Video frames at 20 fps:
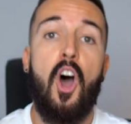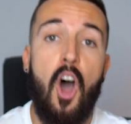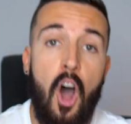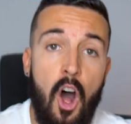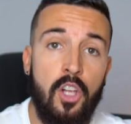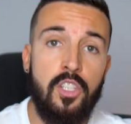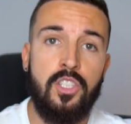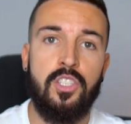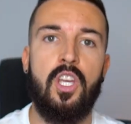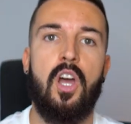
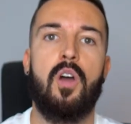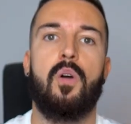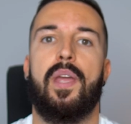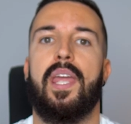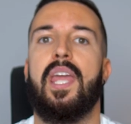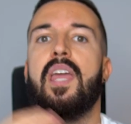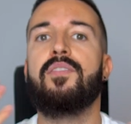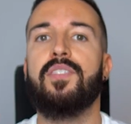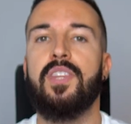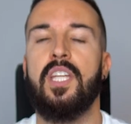Also,
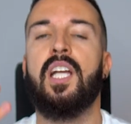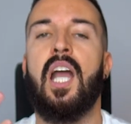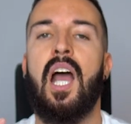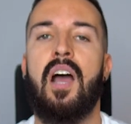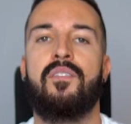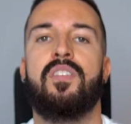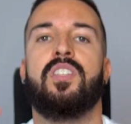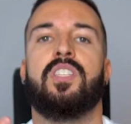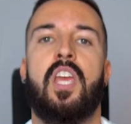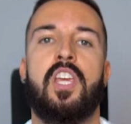if the
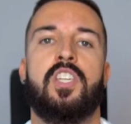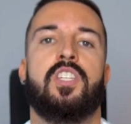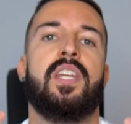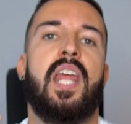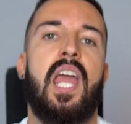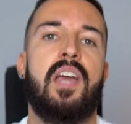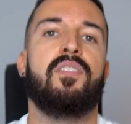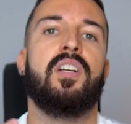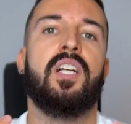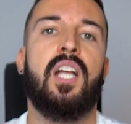conversation
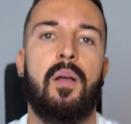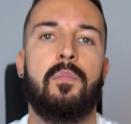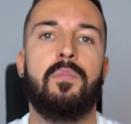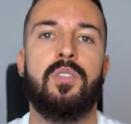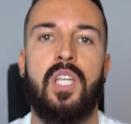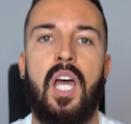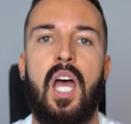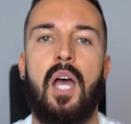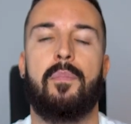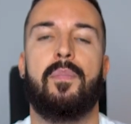ever
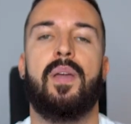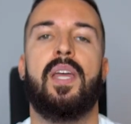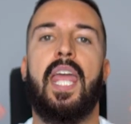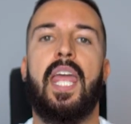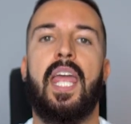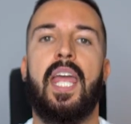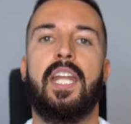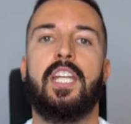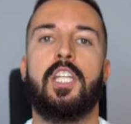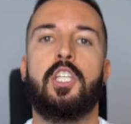comes up
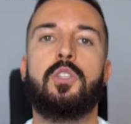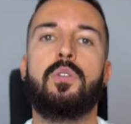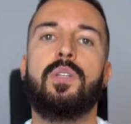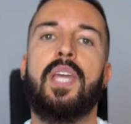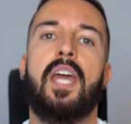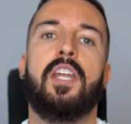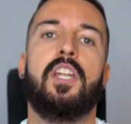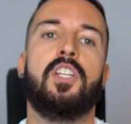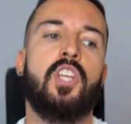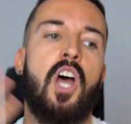and you
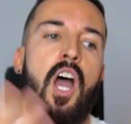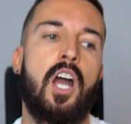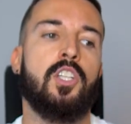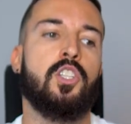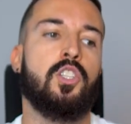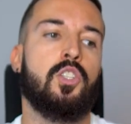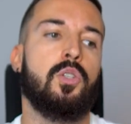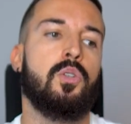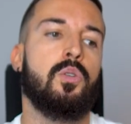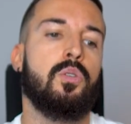get to
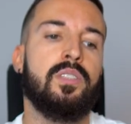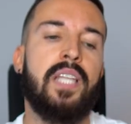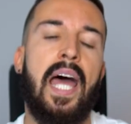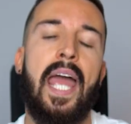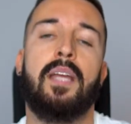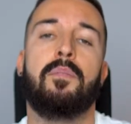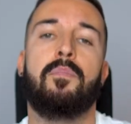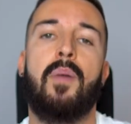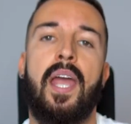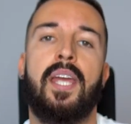talk to
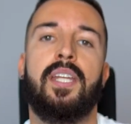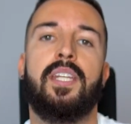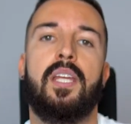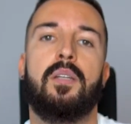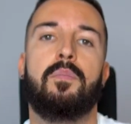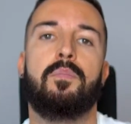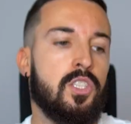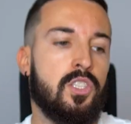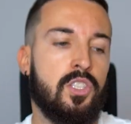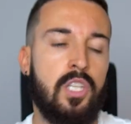
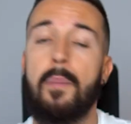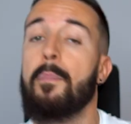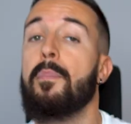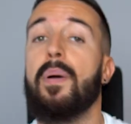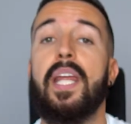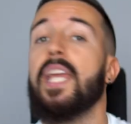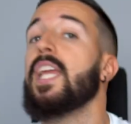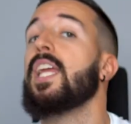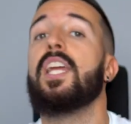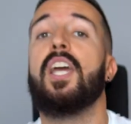like-minded
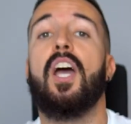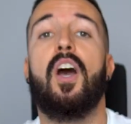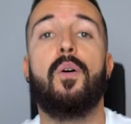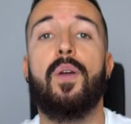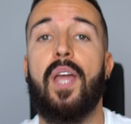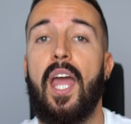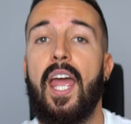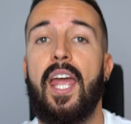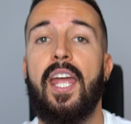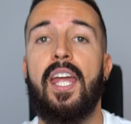somebody,
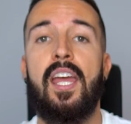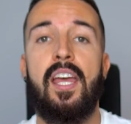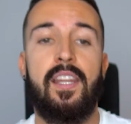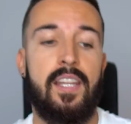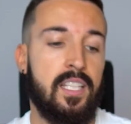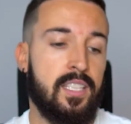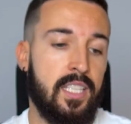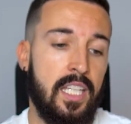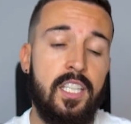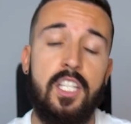okay,
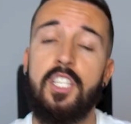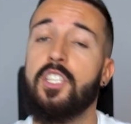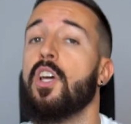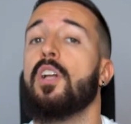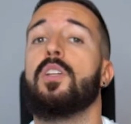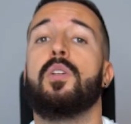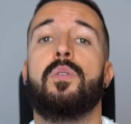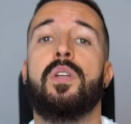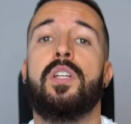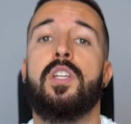that's in the
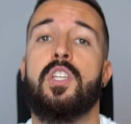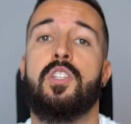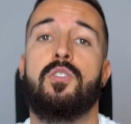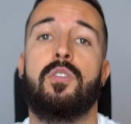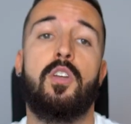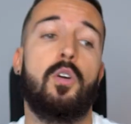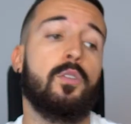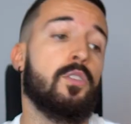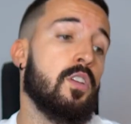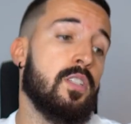solar
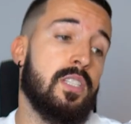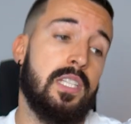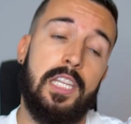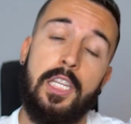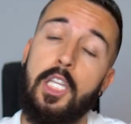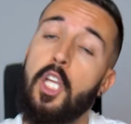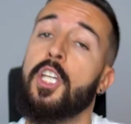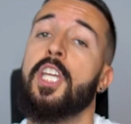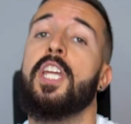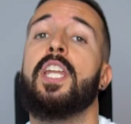industry or that's
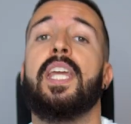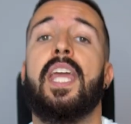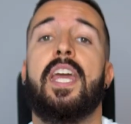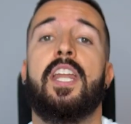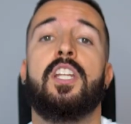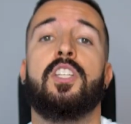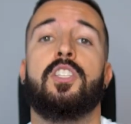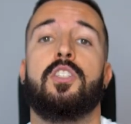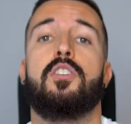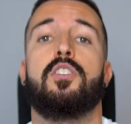looking to get
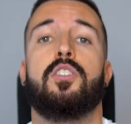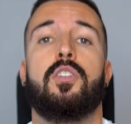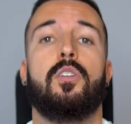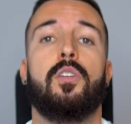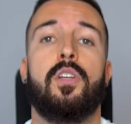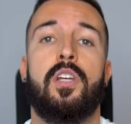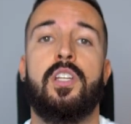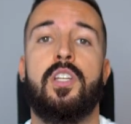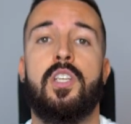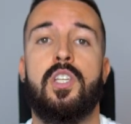into the
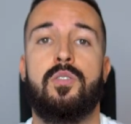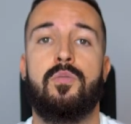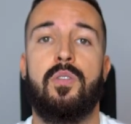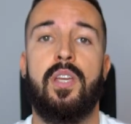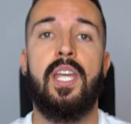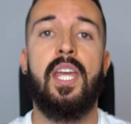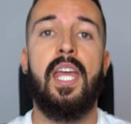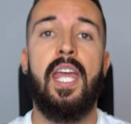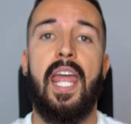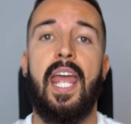solar
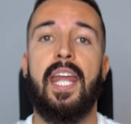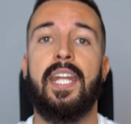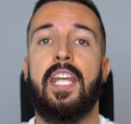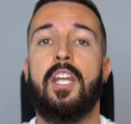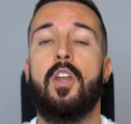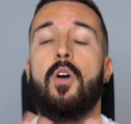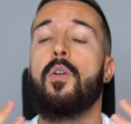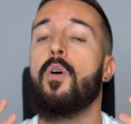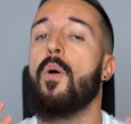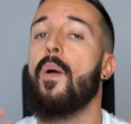industry and they
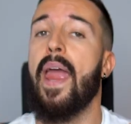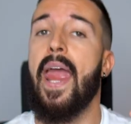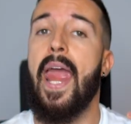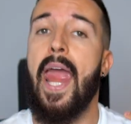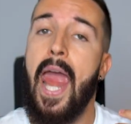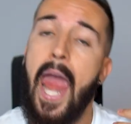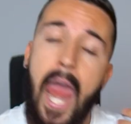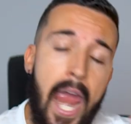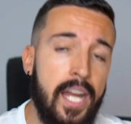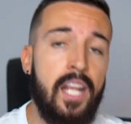don't know
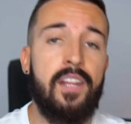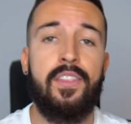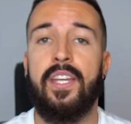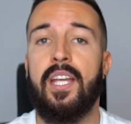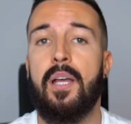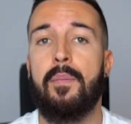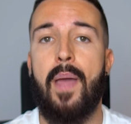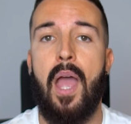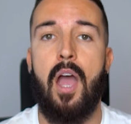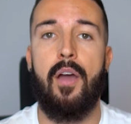
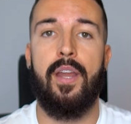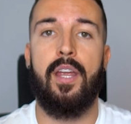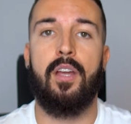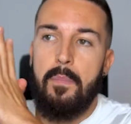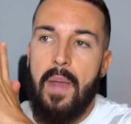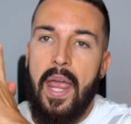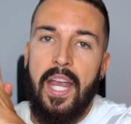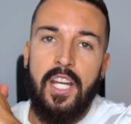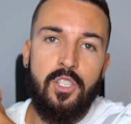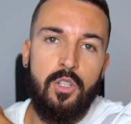anything about it,
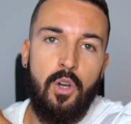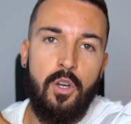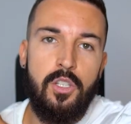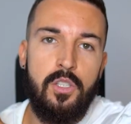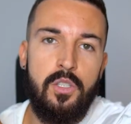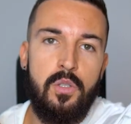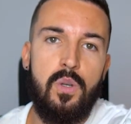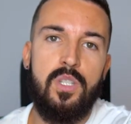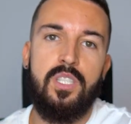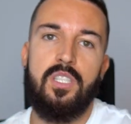make sure
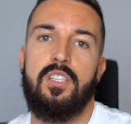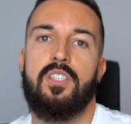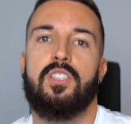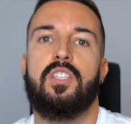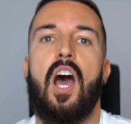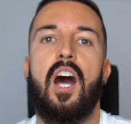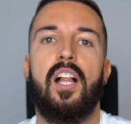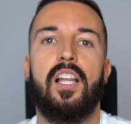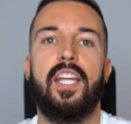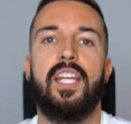you do us a
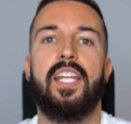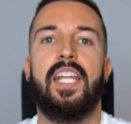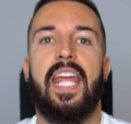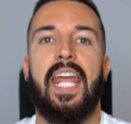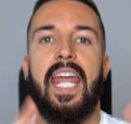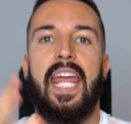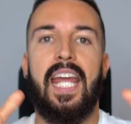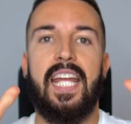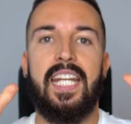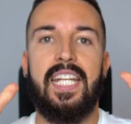solid
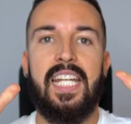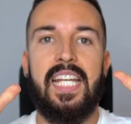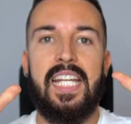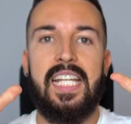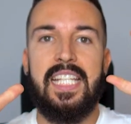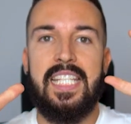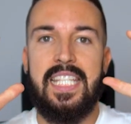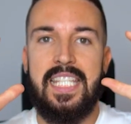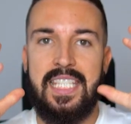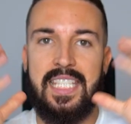and
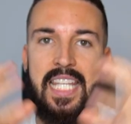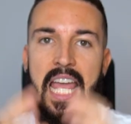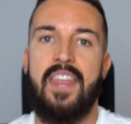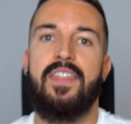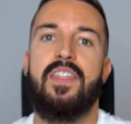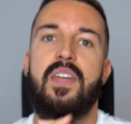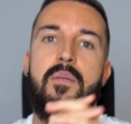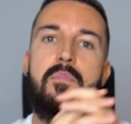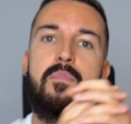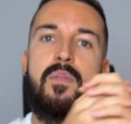
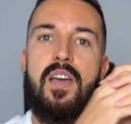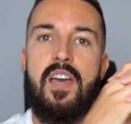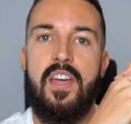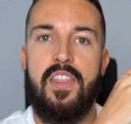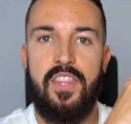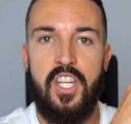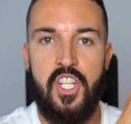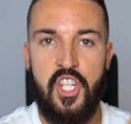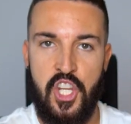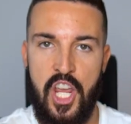send them
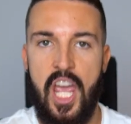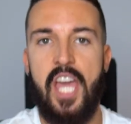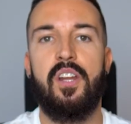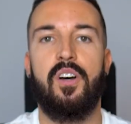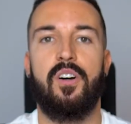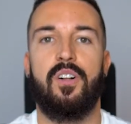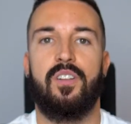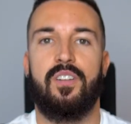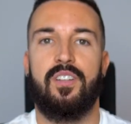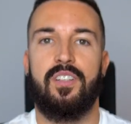the
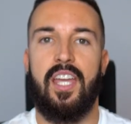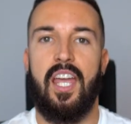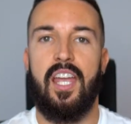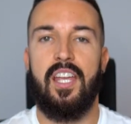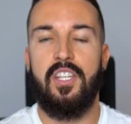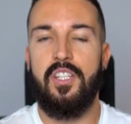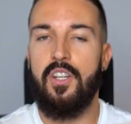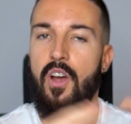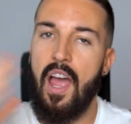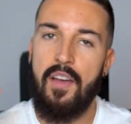channel, okay?
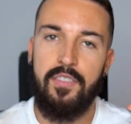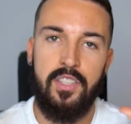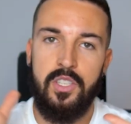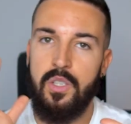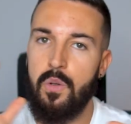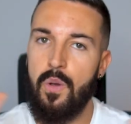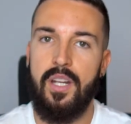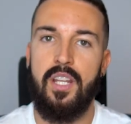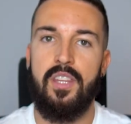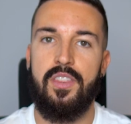You don't have to
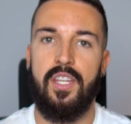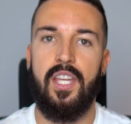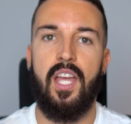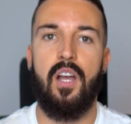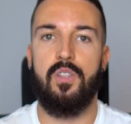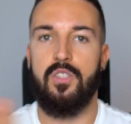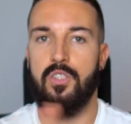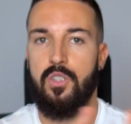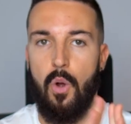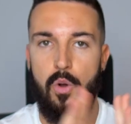do anything
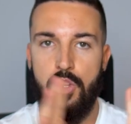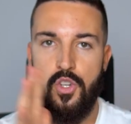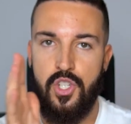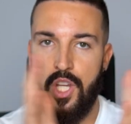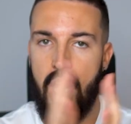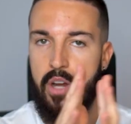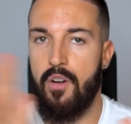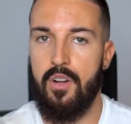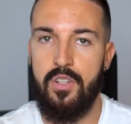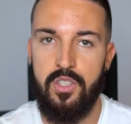else. Don't
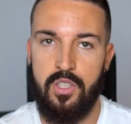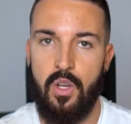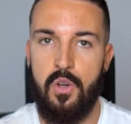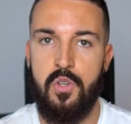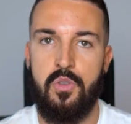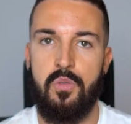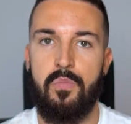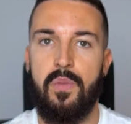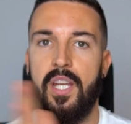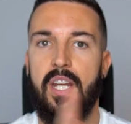share on
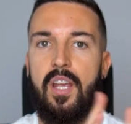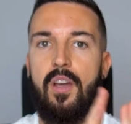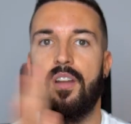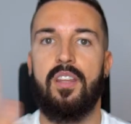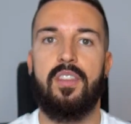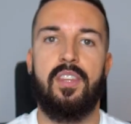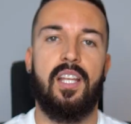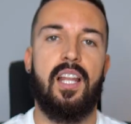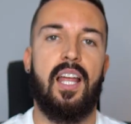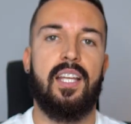social media or
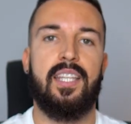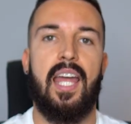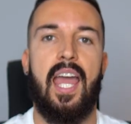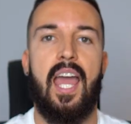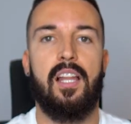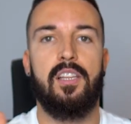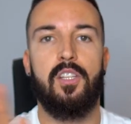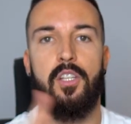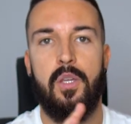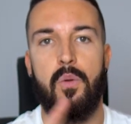anything like
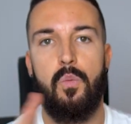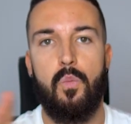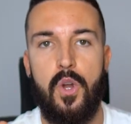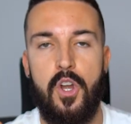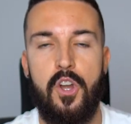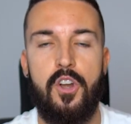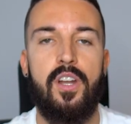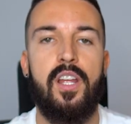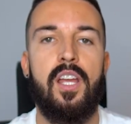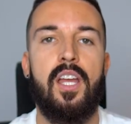that, looking
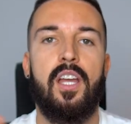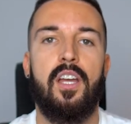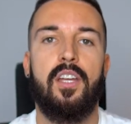weird.